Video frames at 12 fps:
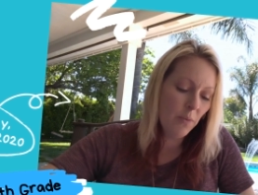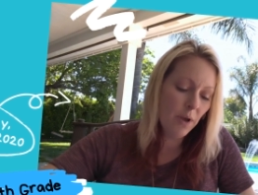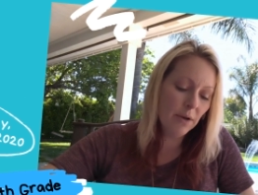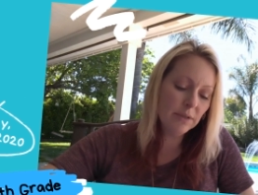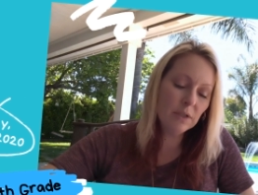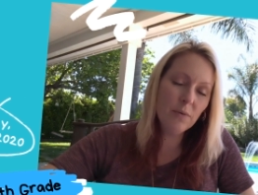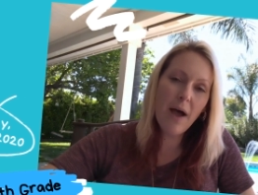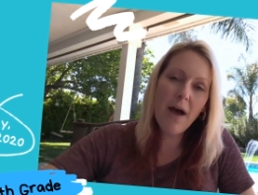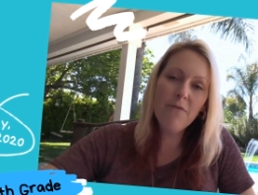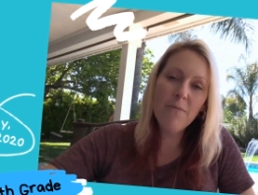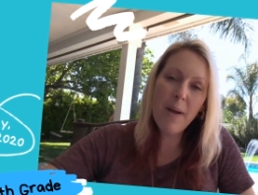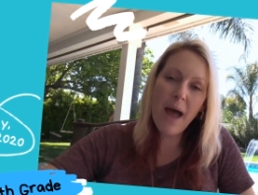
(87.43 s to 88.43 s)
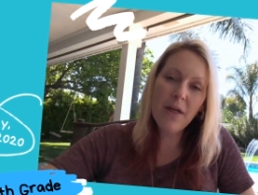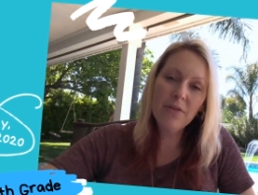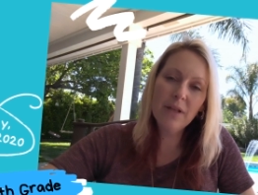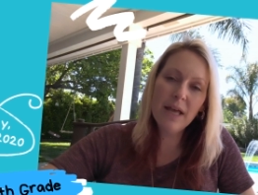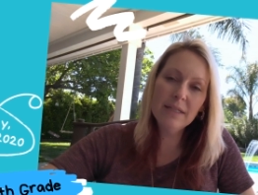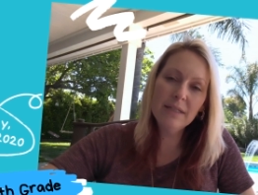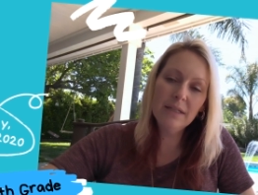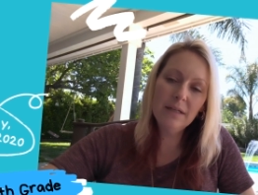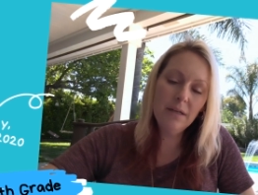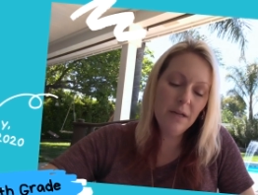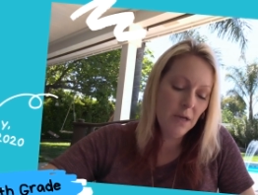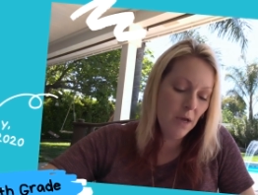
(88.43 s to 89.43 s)
We also have math
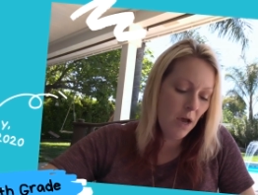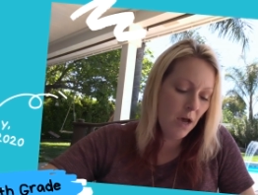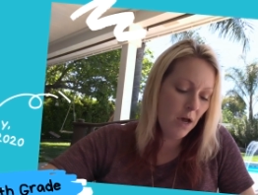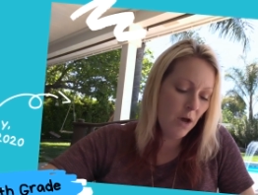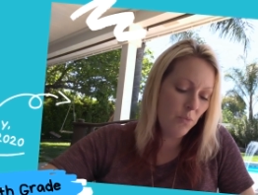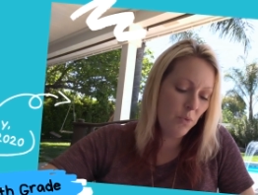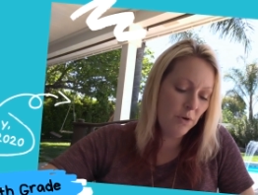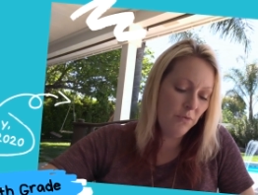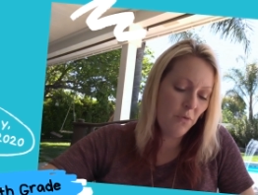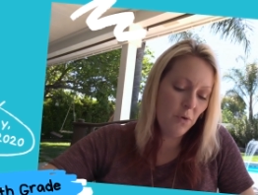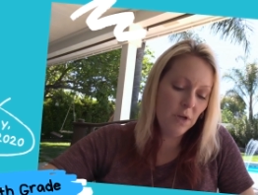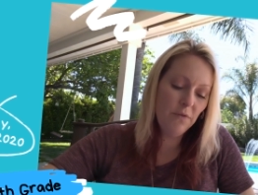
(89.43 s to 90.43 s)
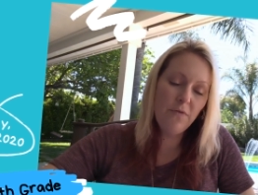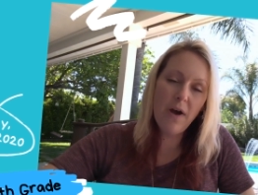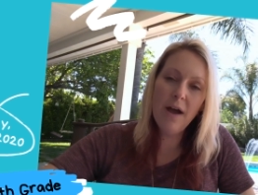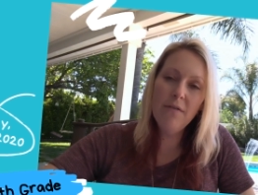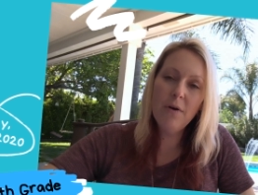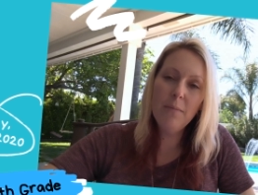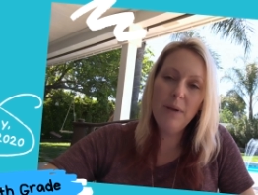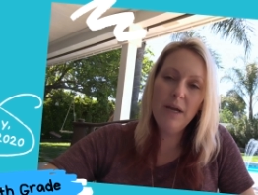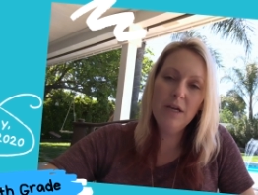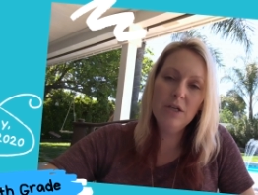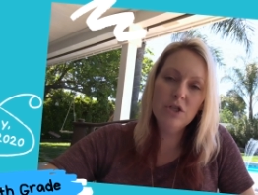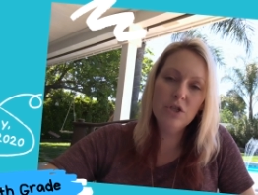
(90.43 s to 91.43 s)
lesson uh, 145 on
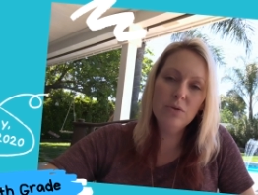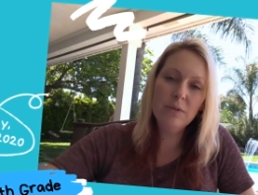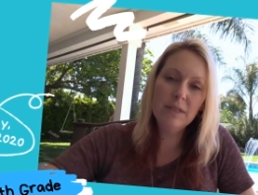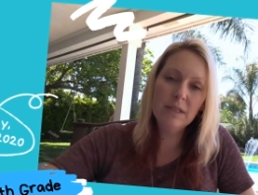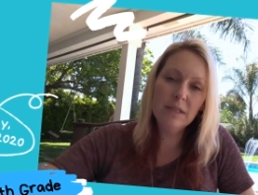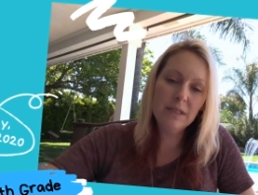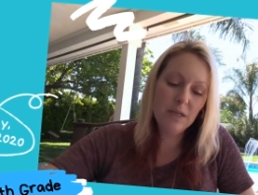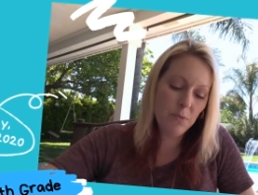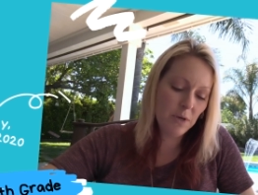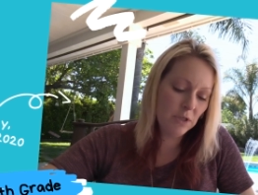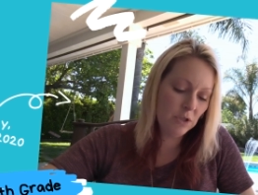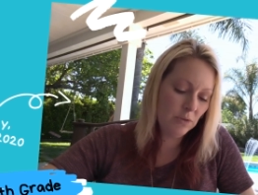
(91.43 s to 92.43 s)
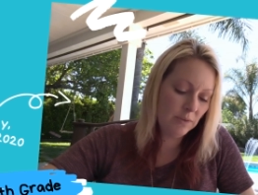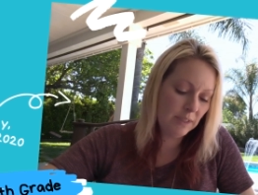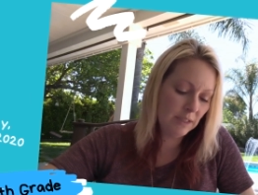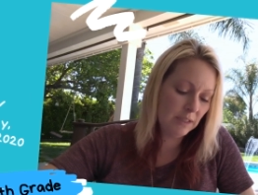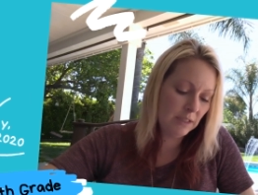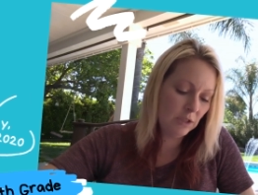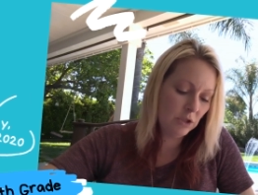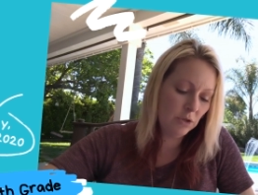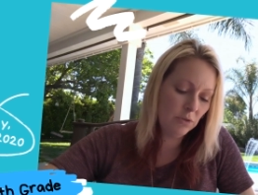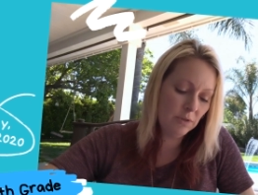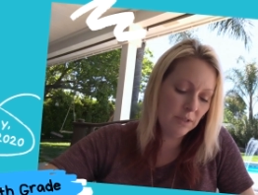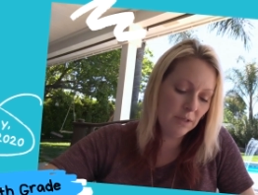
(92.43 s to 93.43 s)
page 261 and
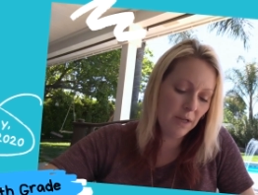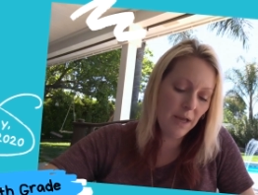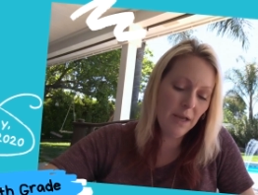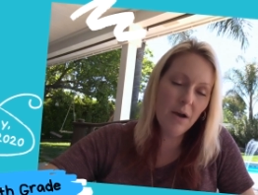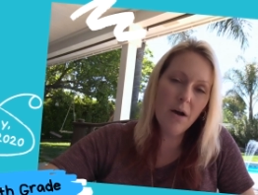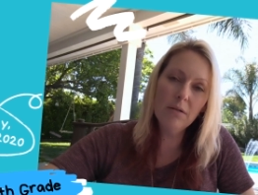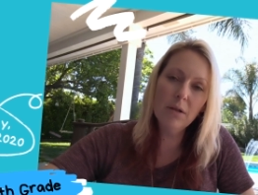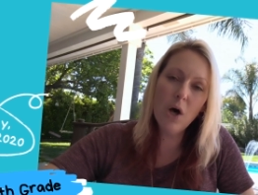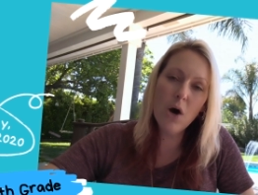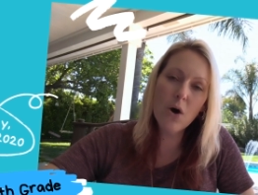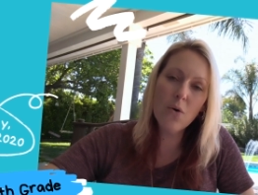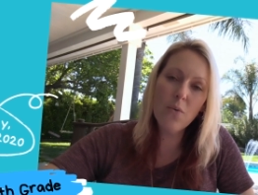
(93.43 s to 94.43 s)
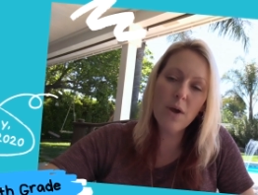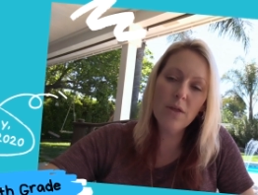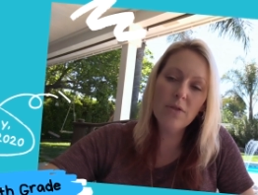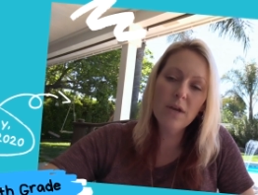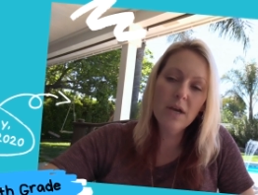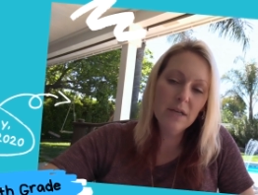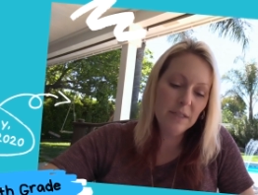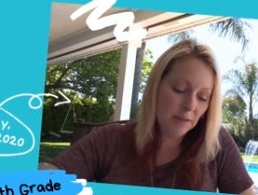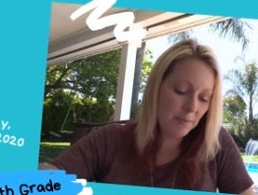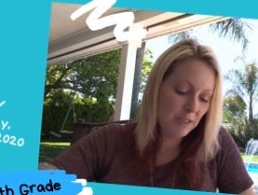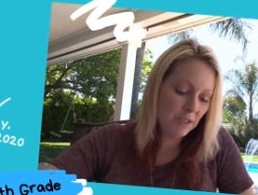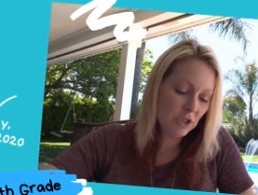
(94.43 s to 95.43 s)
262 today, along with
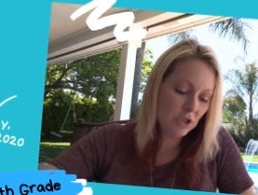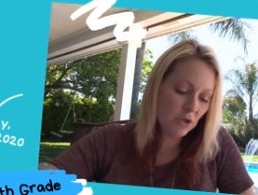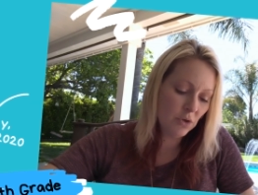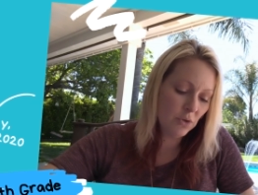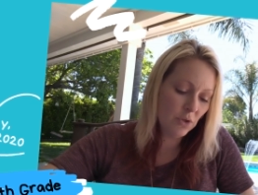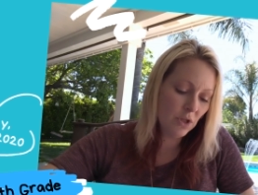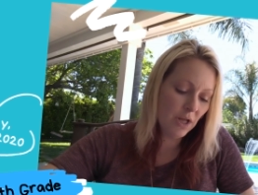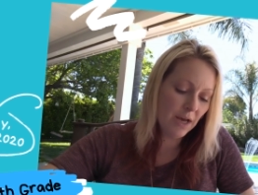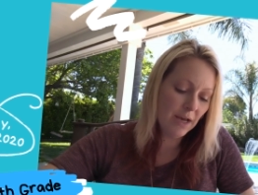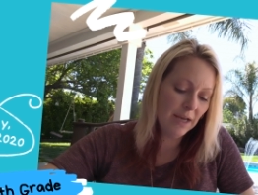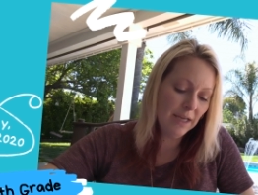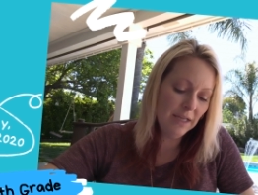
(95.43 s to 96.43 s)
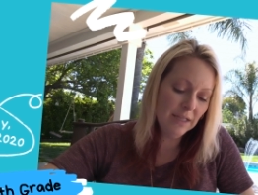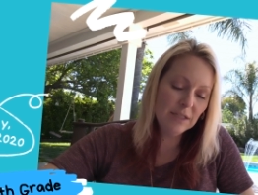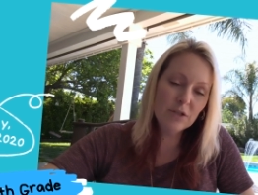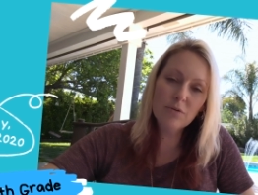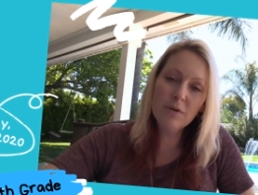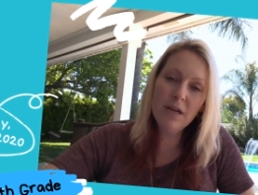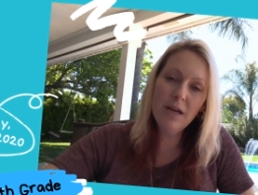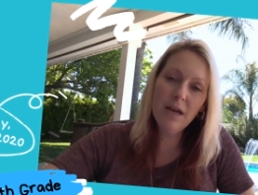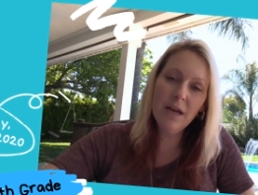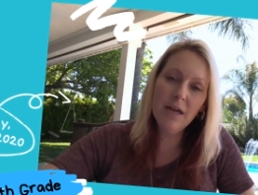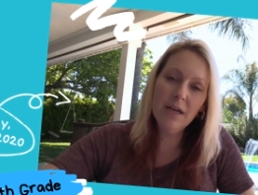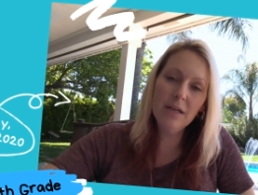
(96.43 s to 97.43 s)
some additional uh, history
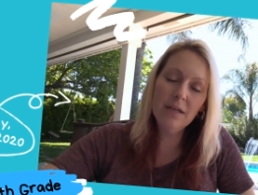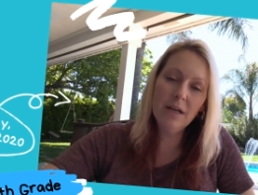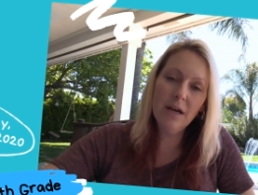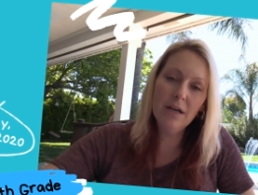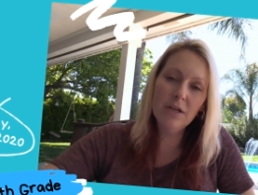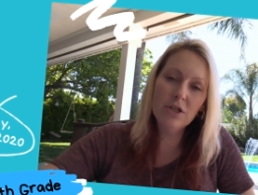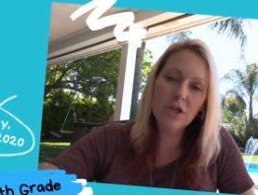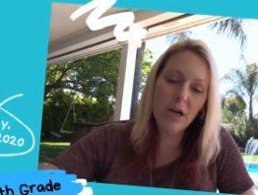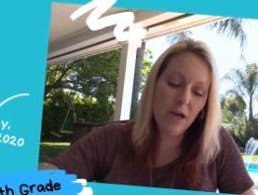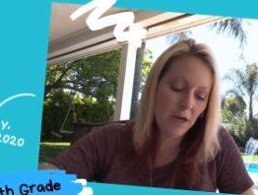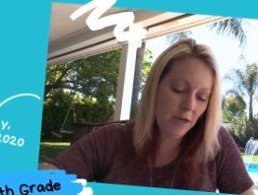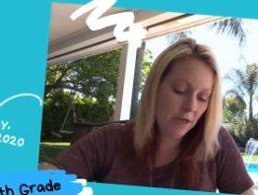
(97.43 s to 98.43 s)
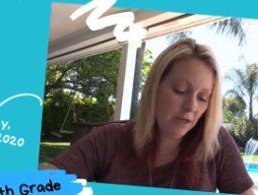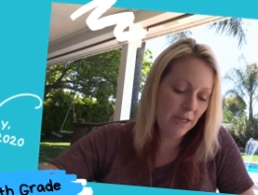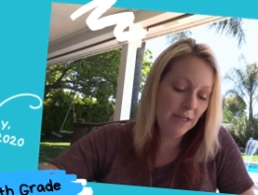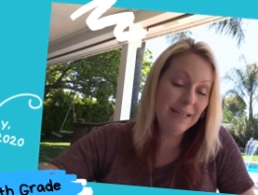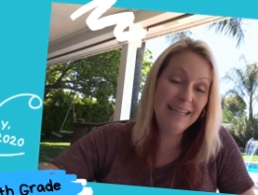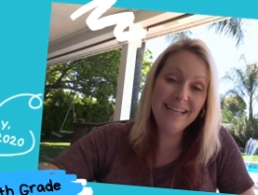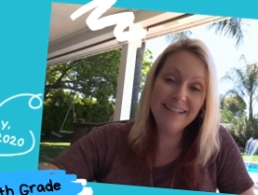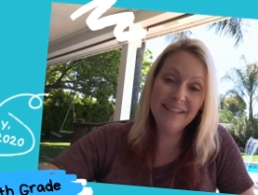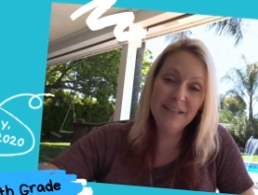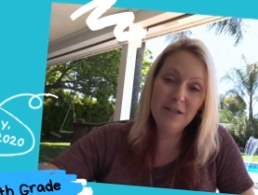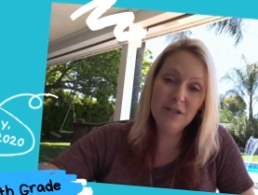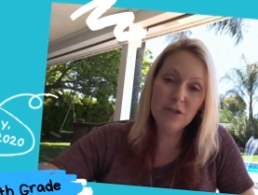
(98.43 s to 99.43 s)
in, uh, uh in
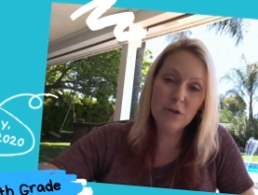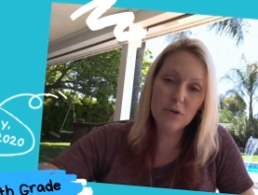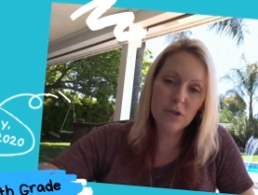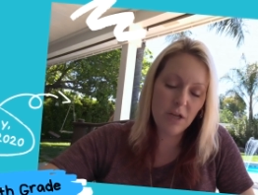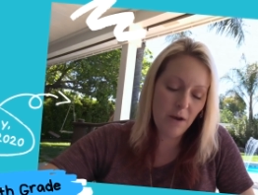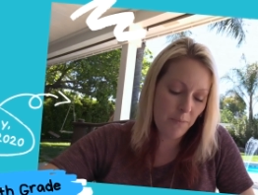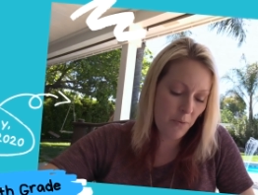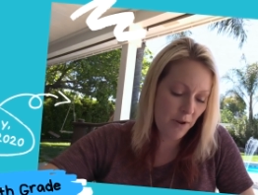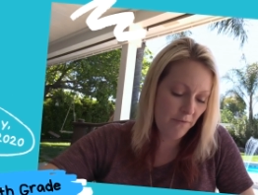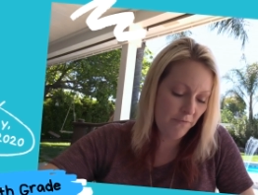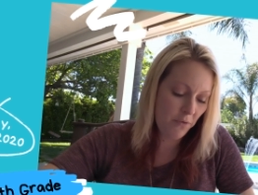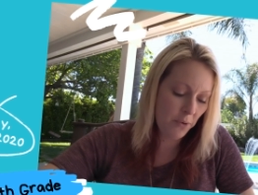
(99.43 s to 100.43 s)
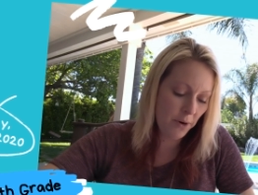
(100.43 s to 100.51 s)
England, 13.4.